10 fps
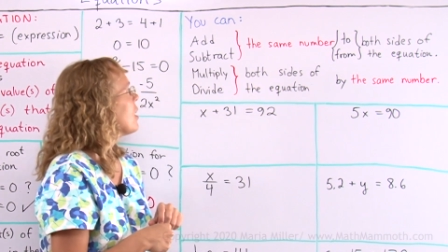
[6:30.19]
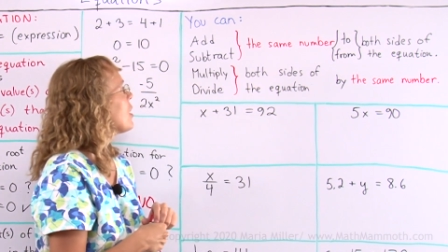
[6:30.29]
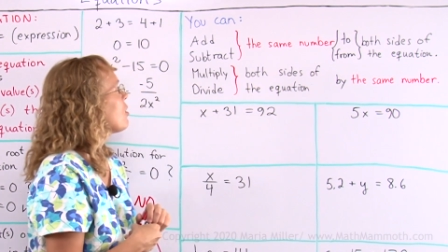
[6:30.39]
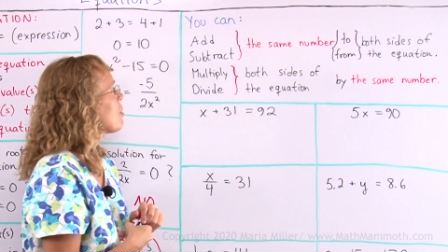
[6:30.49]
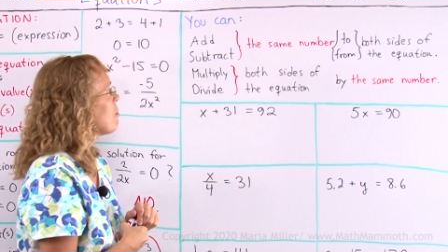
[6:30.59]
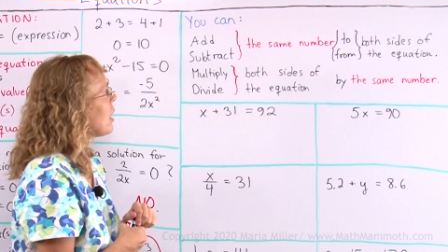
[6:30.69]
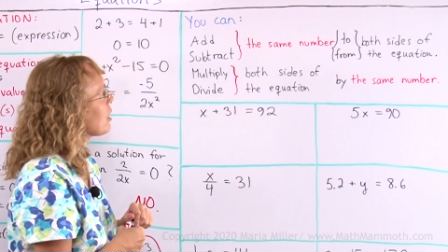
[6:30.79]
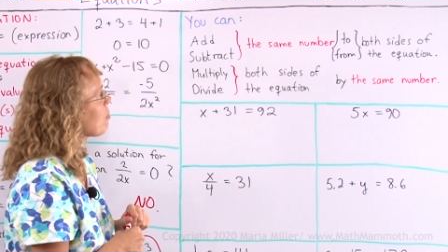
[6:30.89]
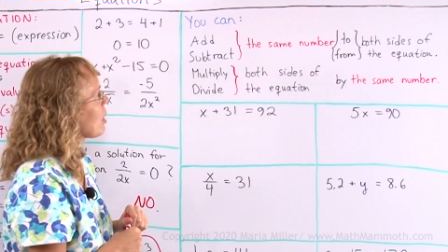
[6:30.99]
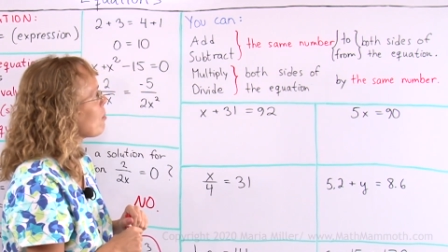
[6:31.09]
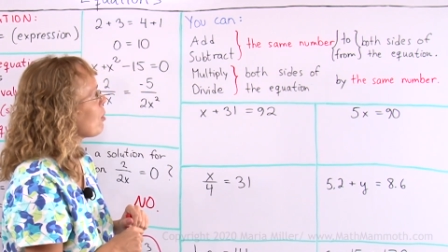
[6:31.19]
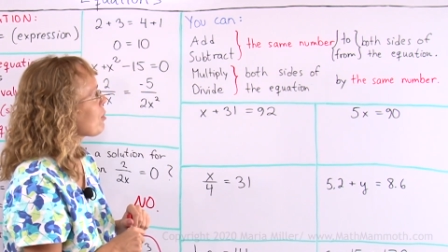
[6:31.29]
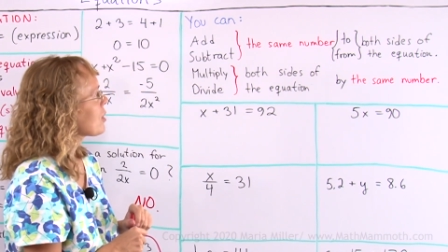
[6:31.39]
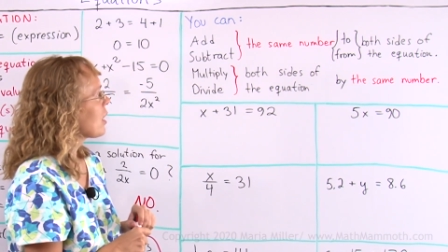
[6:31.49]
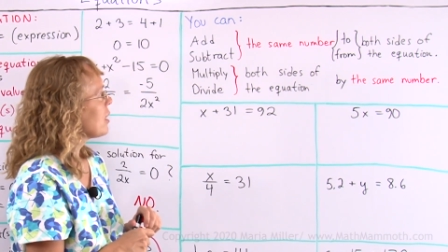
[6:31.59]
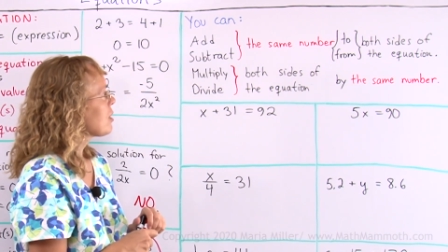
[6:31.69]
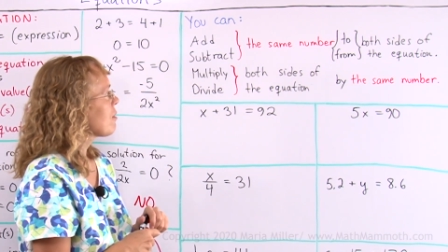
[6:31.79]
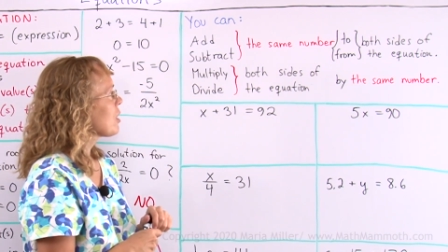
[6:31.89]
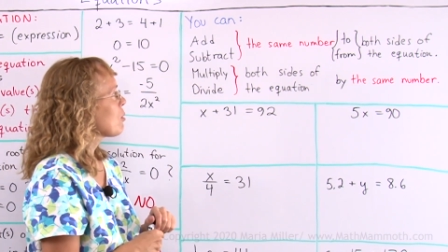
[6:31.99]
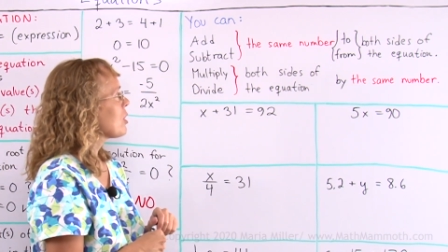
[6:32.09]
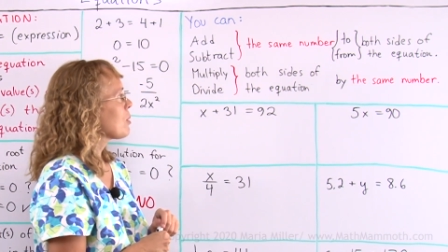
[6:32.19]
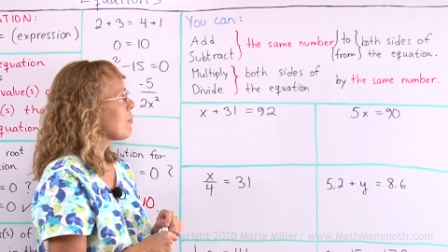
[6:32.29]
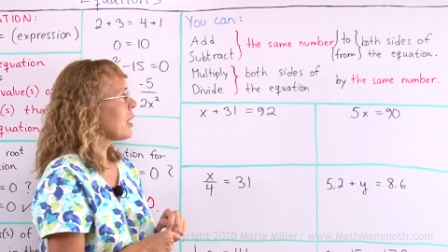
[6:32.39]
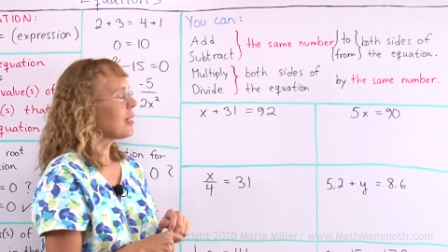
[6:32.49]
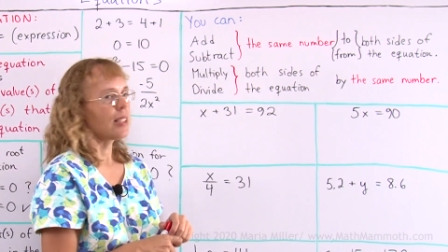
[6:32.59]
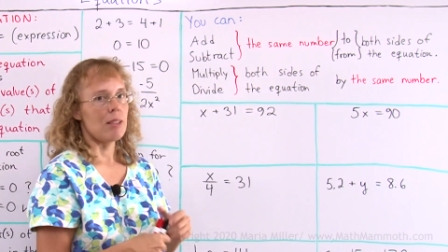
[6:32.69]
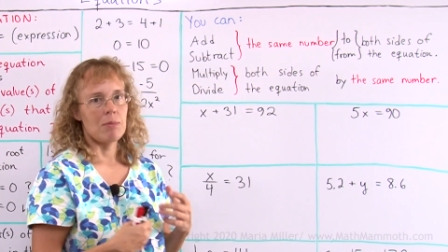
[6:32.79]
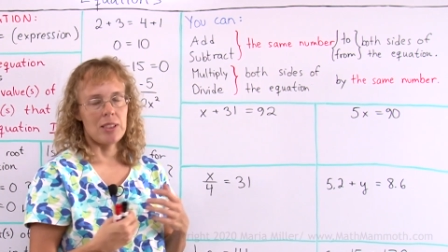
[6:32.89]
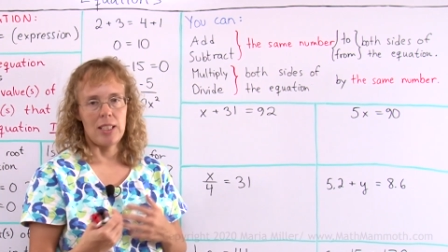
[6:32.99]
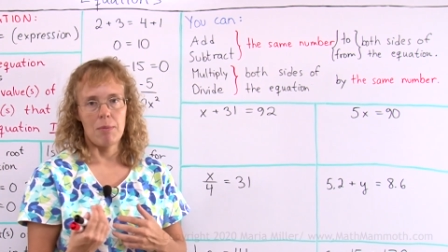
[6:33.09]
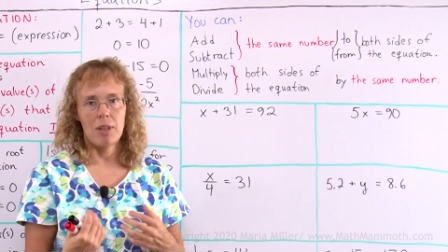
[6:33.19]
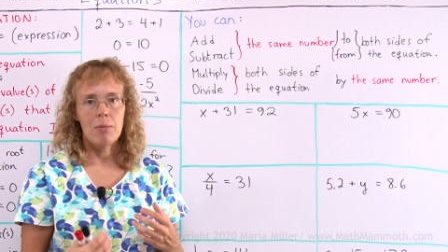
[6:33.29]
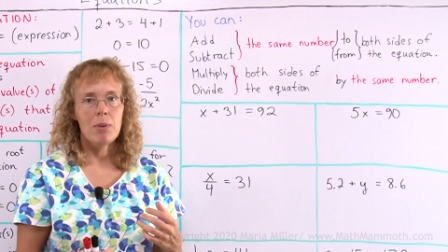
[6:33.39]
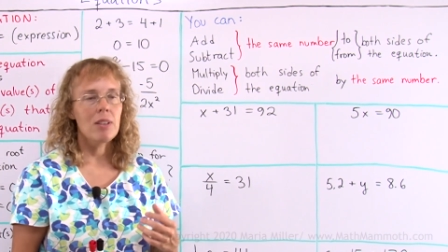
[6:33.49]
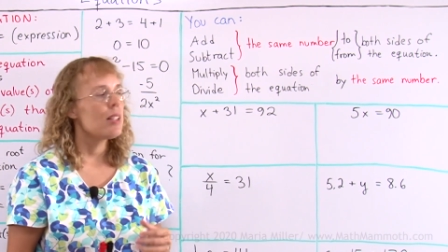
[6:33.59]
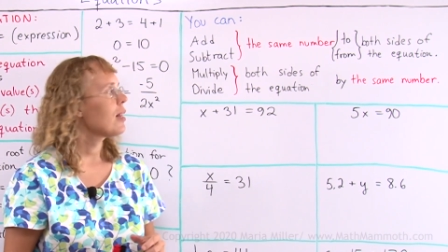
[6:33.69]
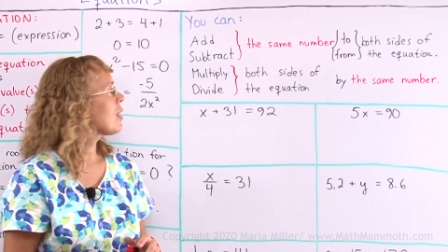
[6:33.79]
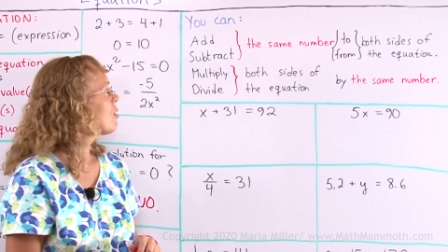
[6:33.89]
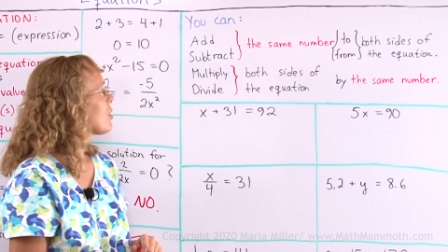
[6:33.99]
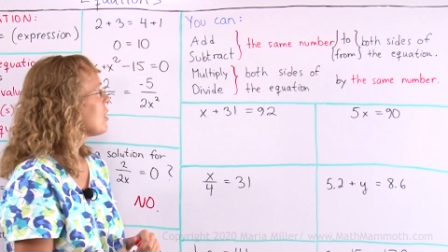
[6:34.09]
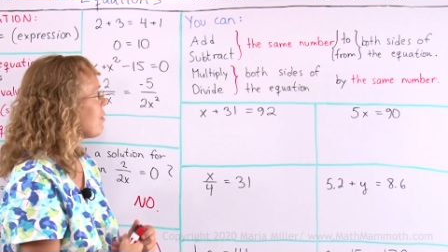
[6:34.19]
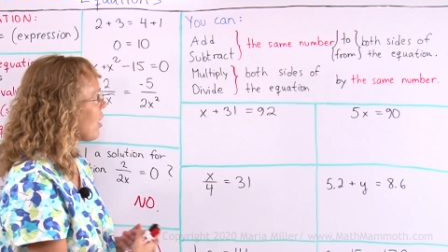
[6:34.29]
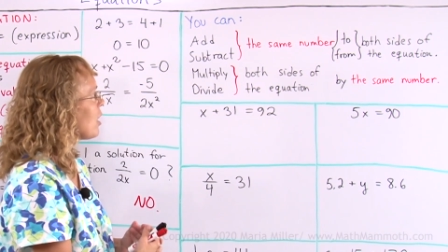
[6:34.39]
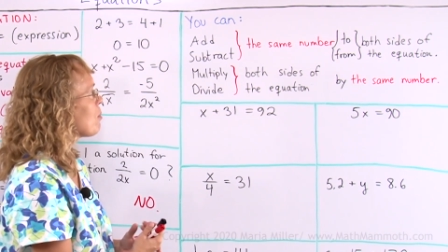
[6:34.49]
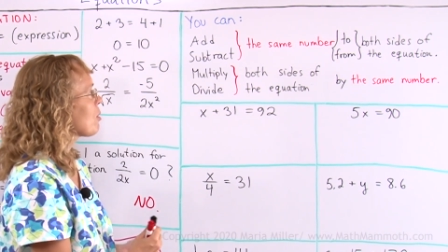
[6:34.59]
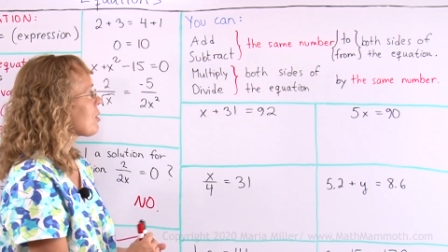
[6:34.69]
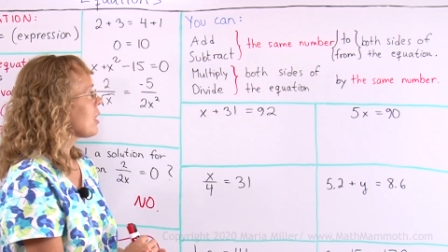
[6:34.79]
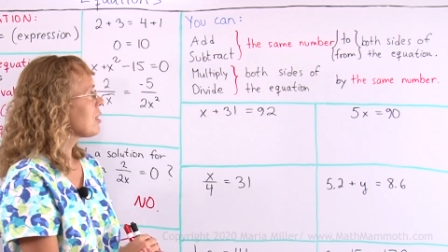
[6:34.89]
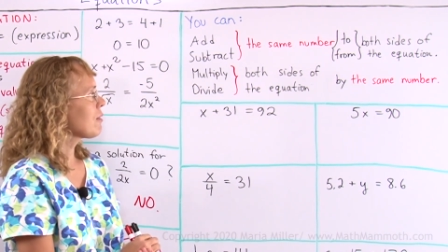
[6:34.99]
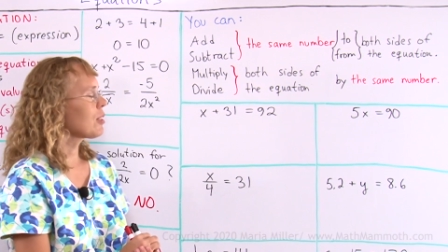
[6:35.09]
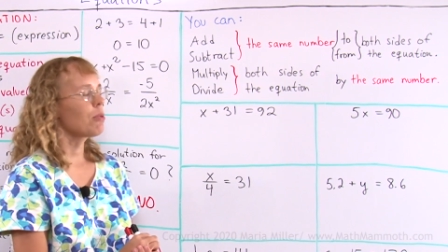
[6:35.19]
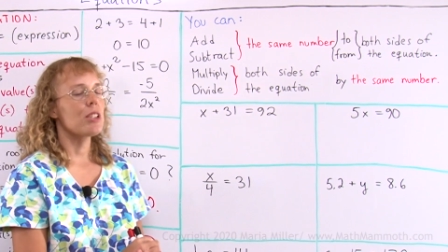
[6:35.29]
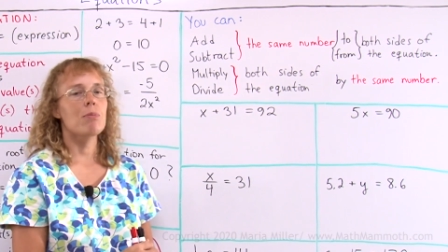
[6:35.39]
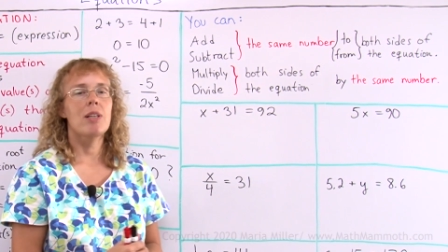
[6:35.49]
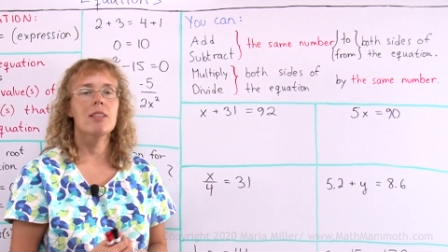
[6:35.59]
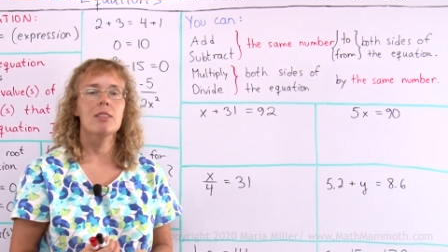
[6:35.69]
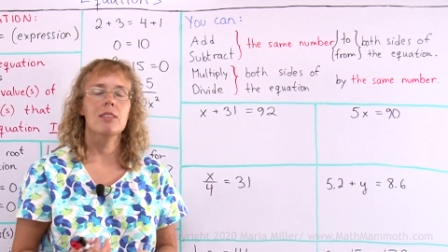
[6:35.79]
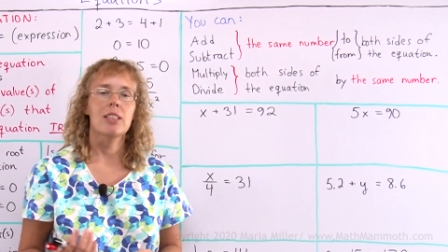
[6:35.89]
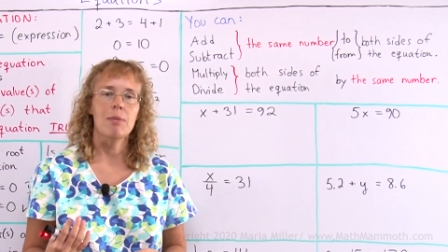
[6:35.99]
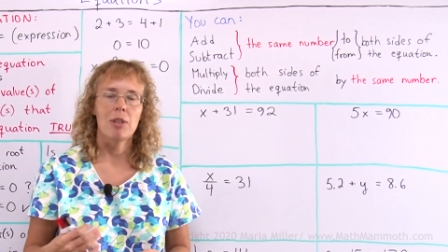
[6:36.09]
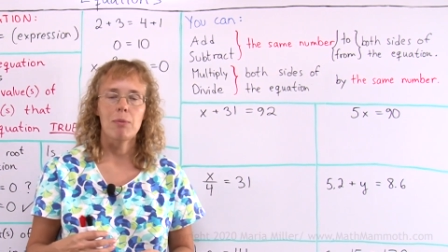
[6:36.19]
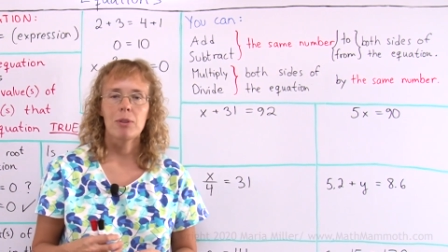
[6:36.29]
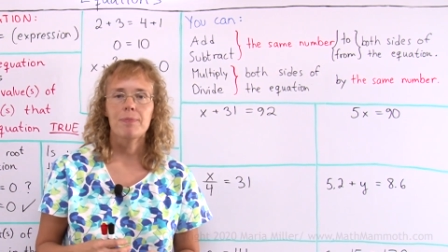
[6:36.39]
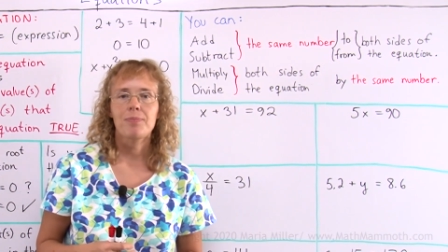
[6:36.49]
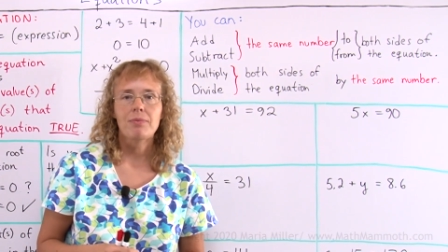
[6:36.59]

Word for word: And you can multiply both sides of the equation by some same number and then you can divide both sides of the equation by the same number.